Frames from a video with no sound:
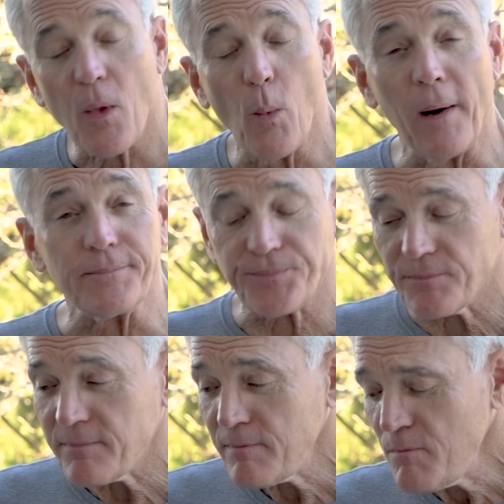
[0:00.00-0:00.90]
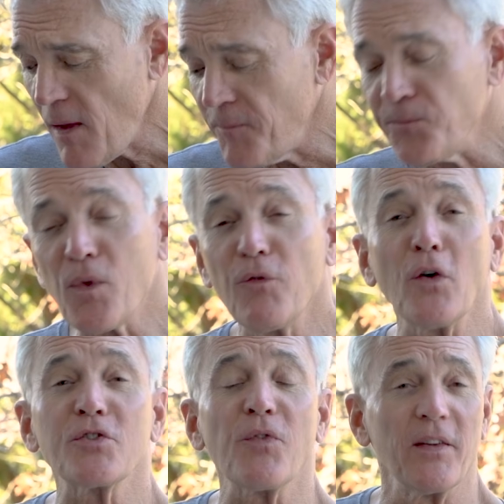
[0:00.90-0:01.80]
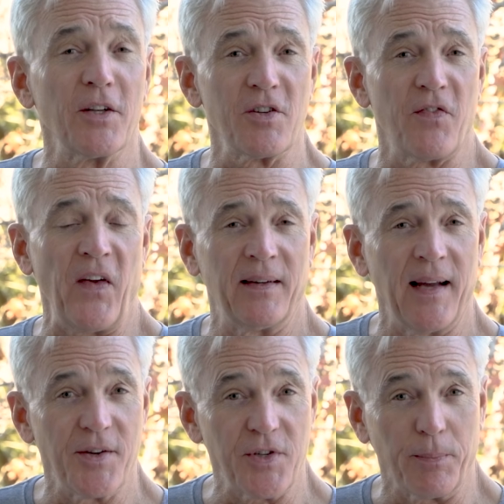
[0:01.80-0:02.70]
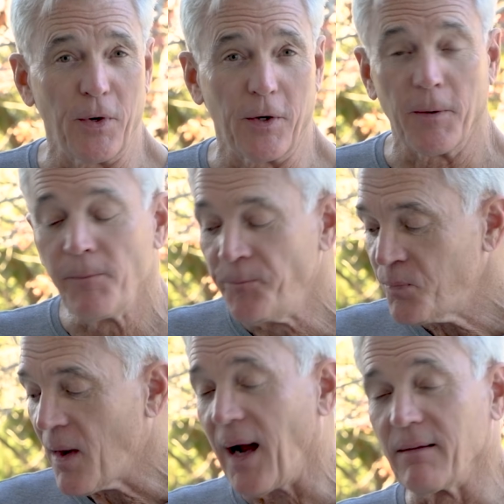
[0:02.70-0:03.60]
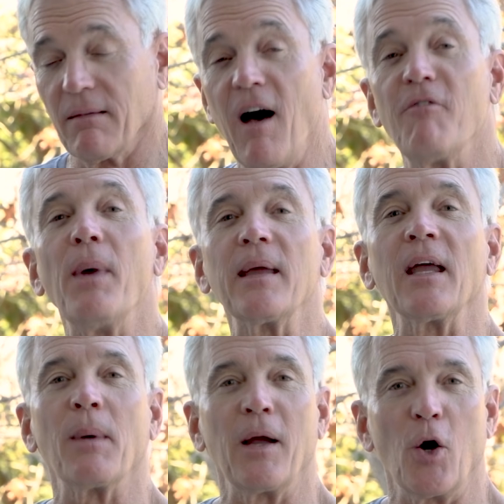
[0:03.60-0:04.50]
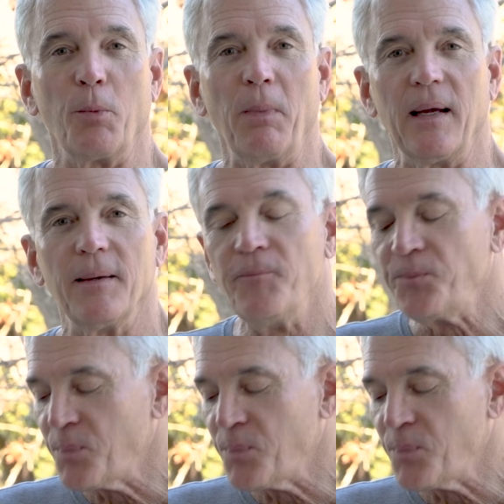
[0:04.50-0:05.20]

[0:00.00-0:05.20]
Well, first of all, this is a fantastic burger. I love making my own meat.